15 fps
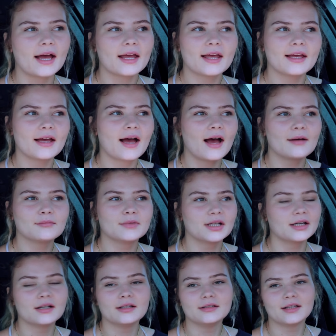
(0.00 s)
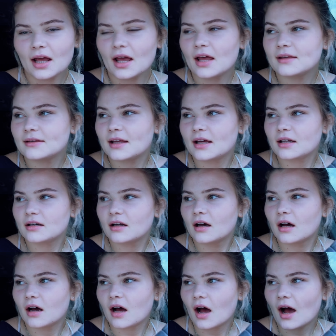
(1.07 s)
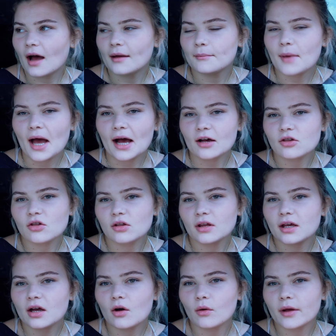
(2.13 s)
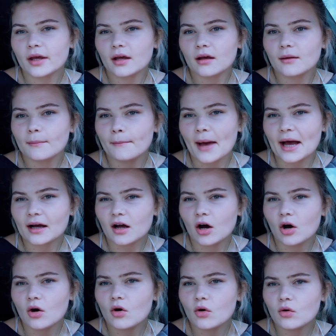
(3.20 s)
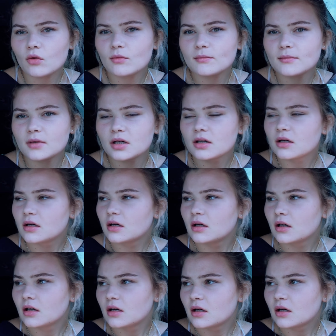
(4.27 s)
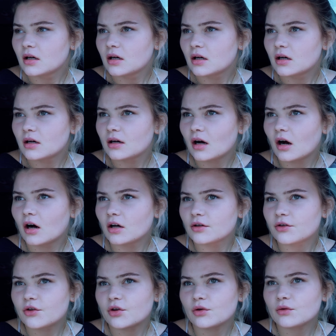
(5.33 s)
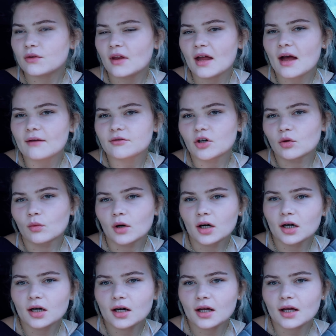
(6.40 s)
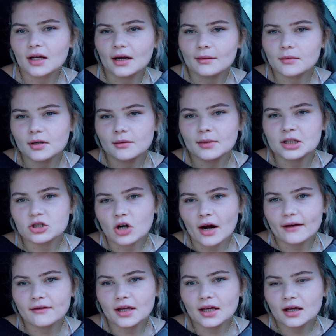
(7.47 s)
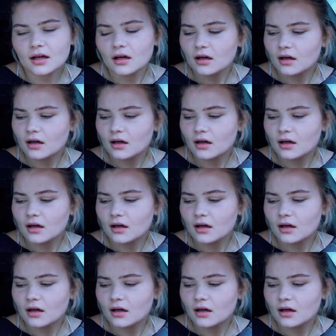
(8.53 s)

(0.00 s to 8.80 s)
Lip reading: I'm done. And then I'm actually going back home on Tuesday after work, and I'm gonna be driving,